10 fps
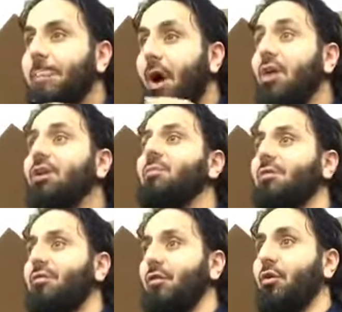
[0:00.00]
argument
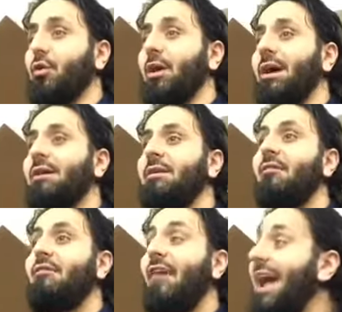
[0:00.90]
for the Quran
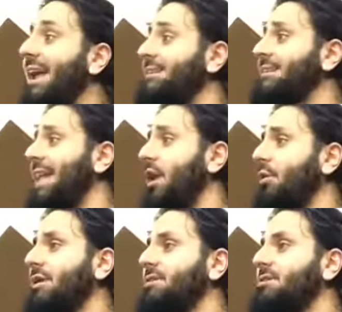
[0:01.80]
via its
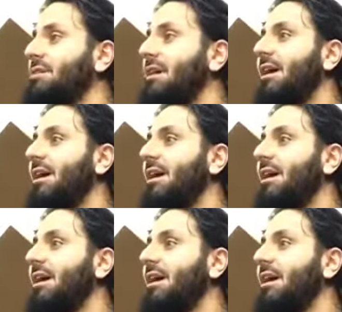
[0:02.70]
language